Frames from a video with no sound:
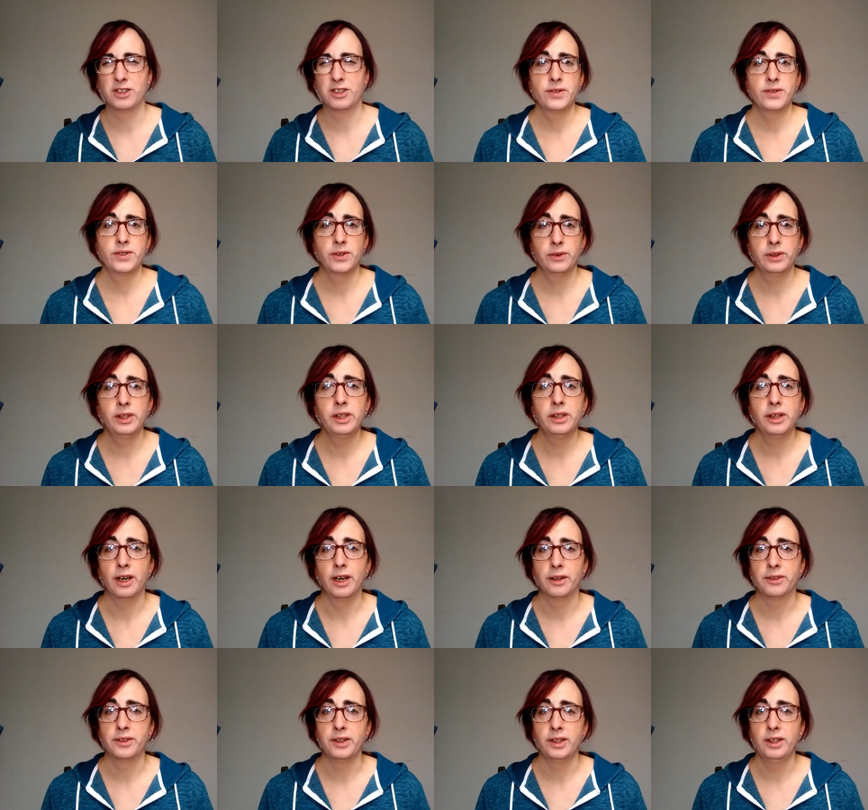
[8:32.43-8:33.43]
So eat
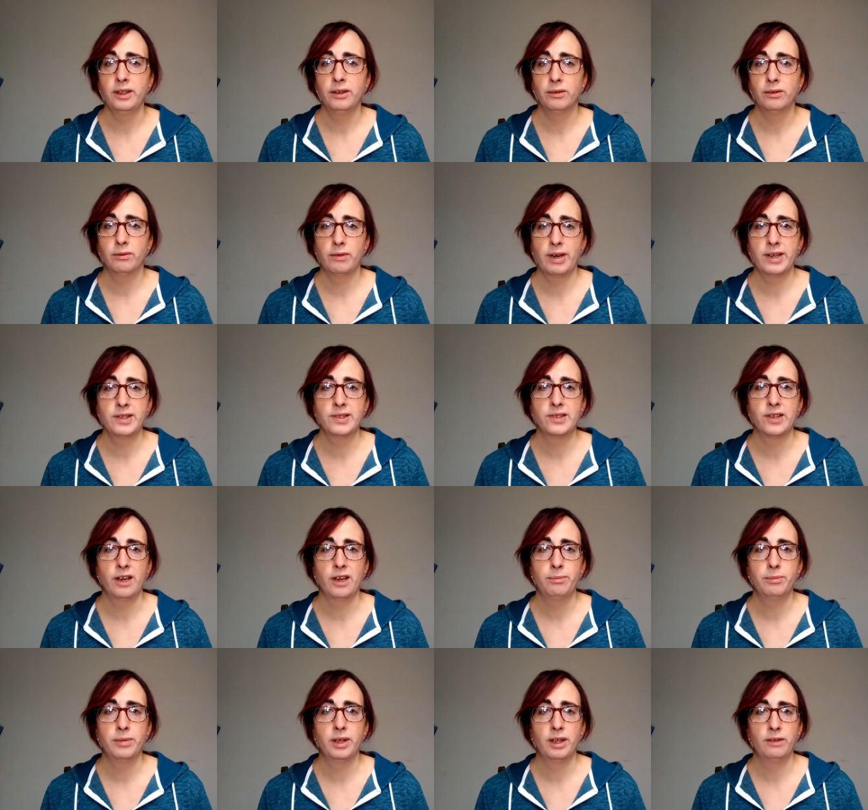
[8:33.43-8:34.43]
healthy, rest up,
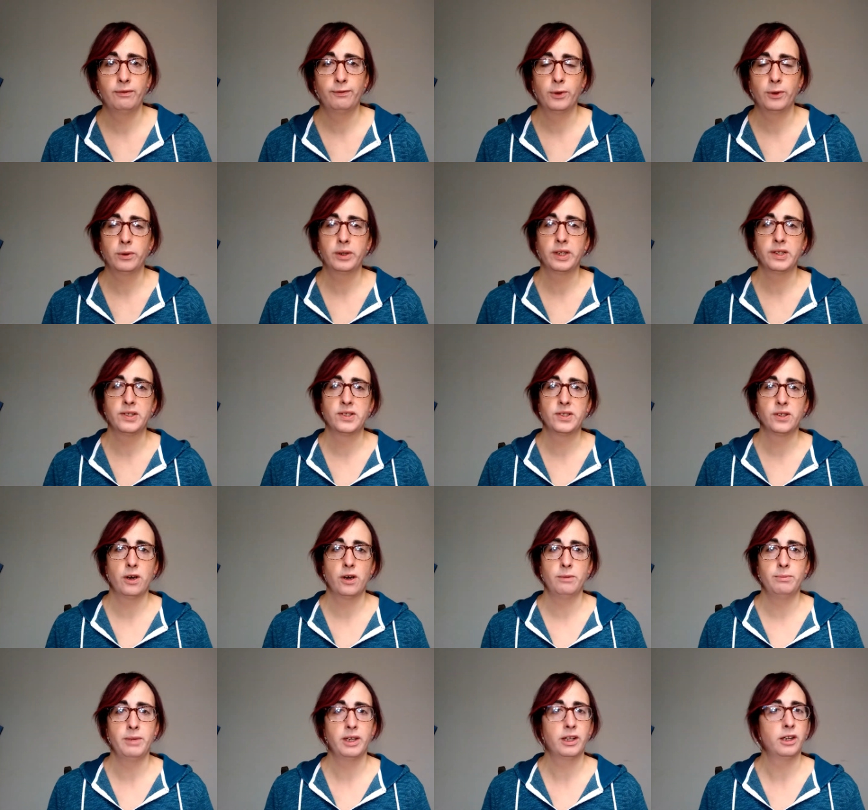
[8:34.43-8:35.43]
and focus on
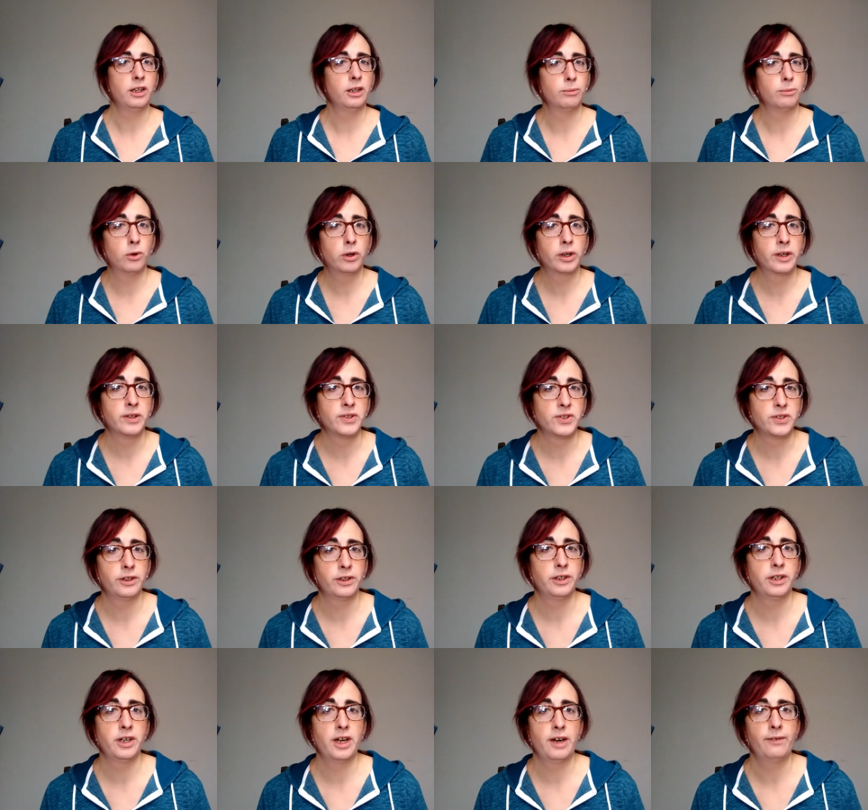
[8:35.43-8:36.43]
making a more
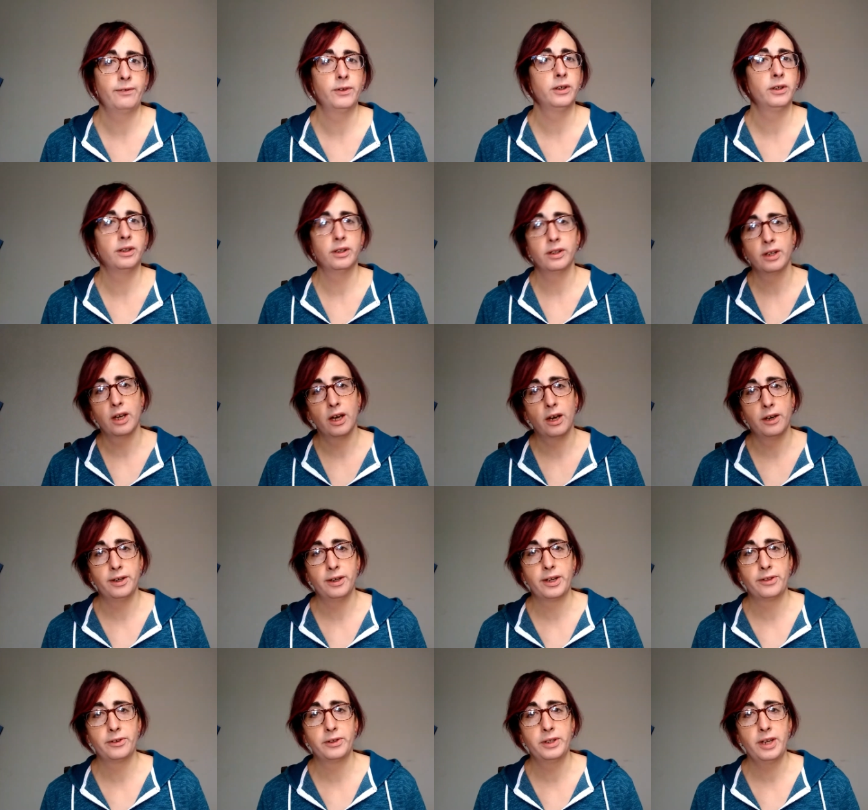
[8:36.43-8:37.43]
concerted effort on
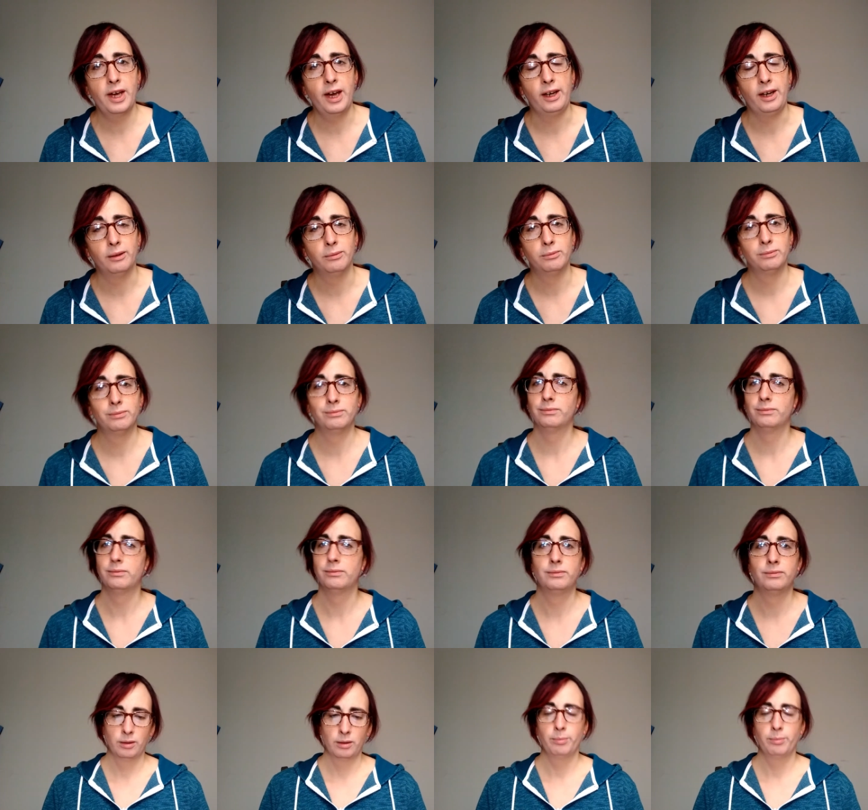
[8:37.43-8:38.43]
another day.
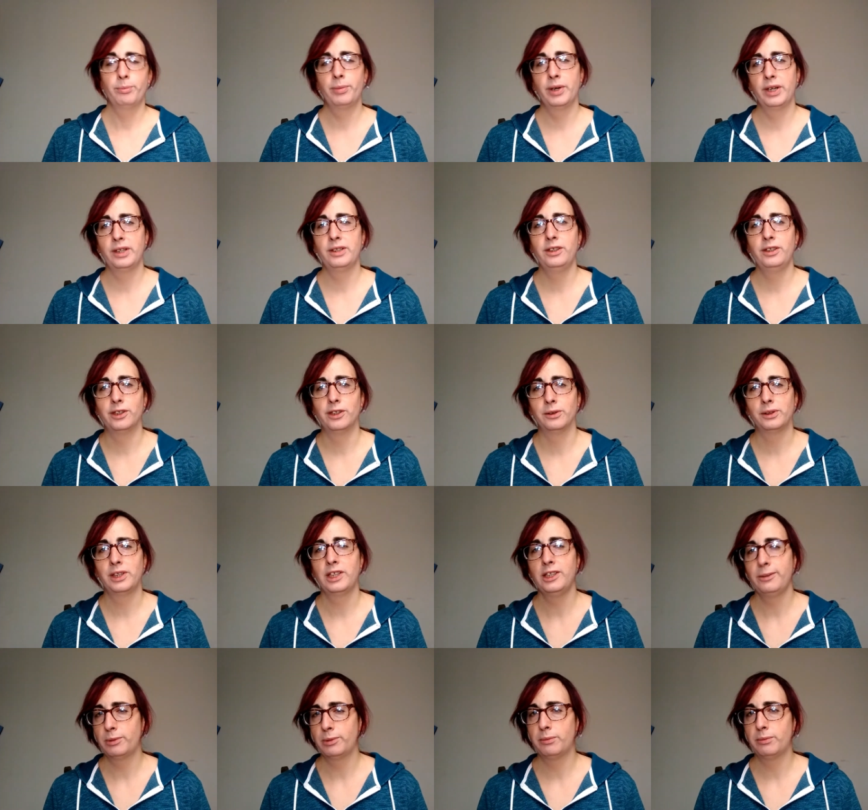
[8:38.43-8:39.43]
But,
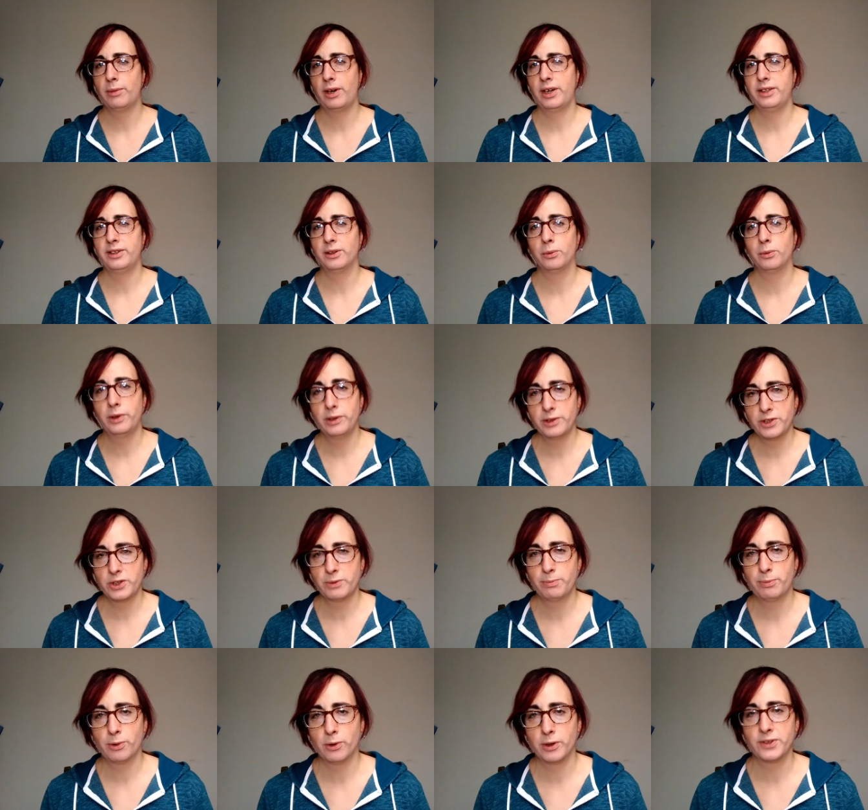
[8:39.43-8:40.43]
keep in mind that winter
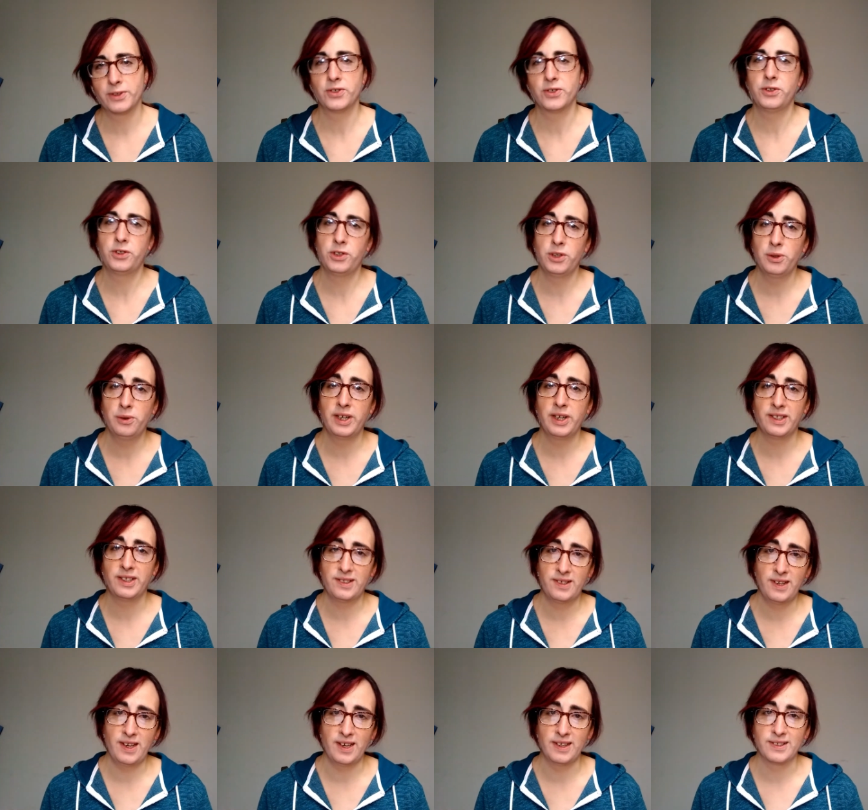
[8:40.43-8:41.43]
sports do
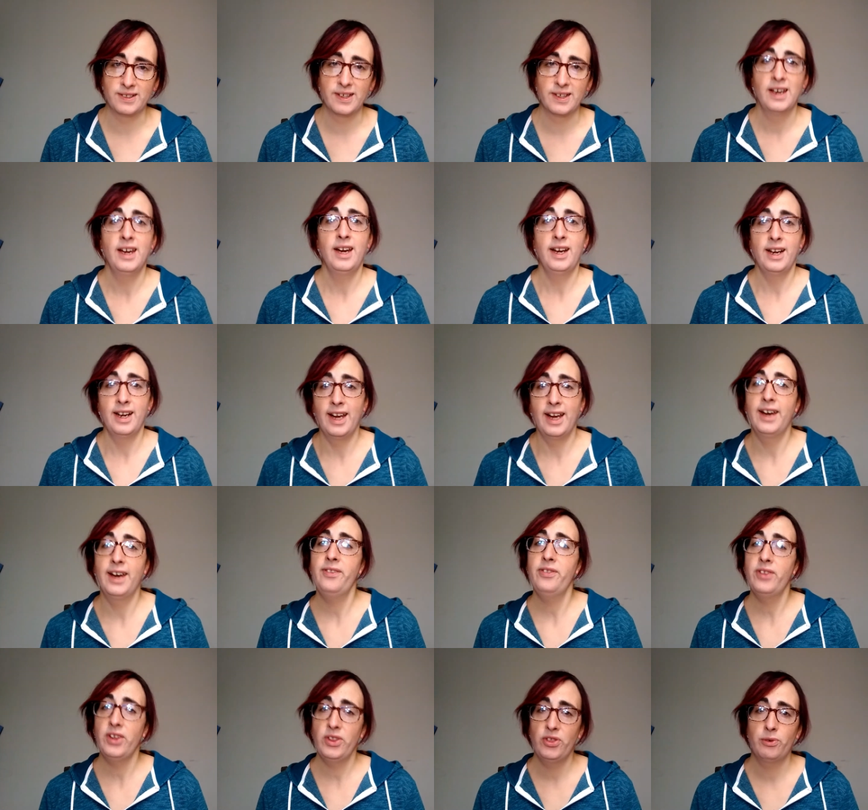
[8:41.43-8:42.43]
exist, and
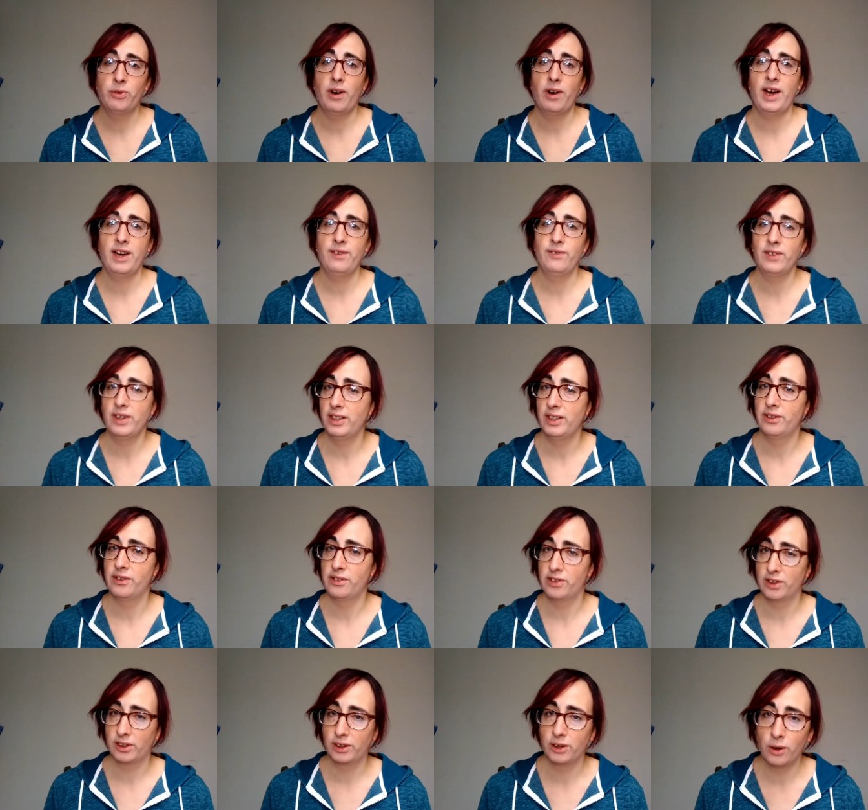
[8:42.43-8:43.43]
they thrive in
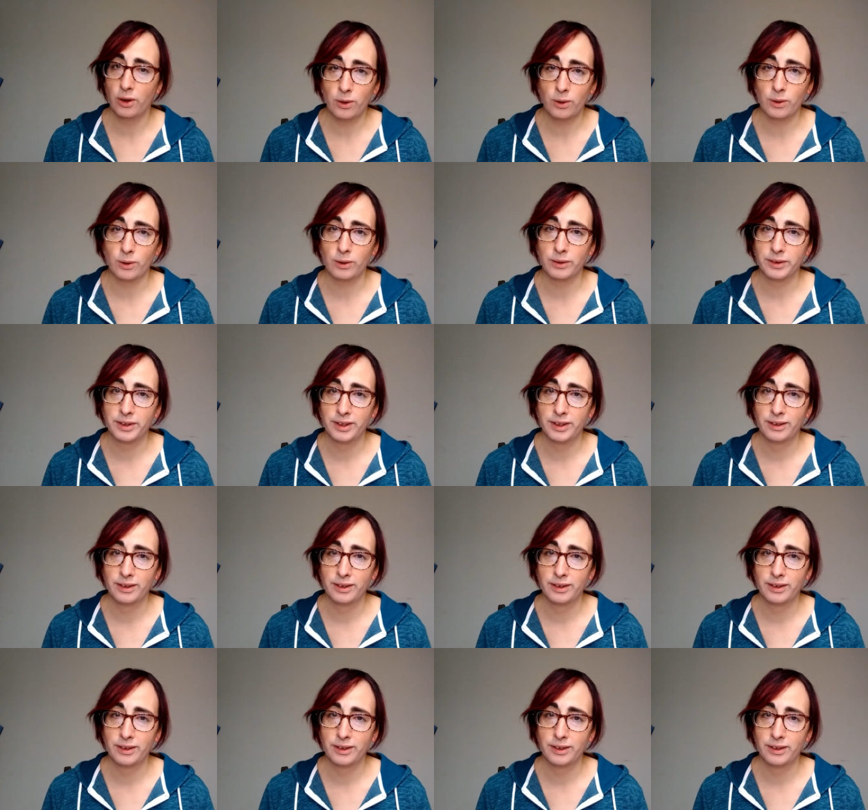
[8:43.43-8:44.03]
the cold.